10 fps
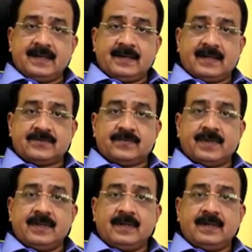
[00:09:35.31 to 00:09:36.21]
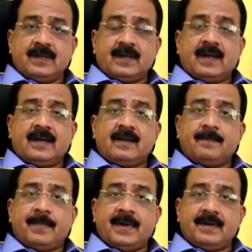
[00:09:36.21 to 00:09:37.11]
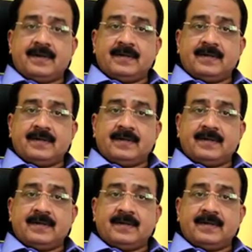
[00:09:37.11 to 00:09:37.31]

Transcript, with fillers: industry and paint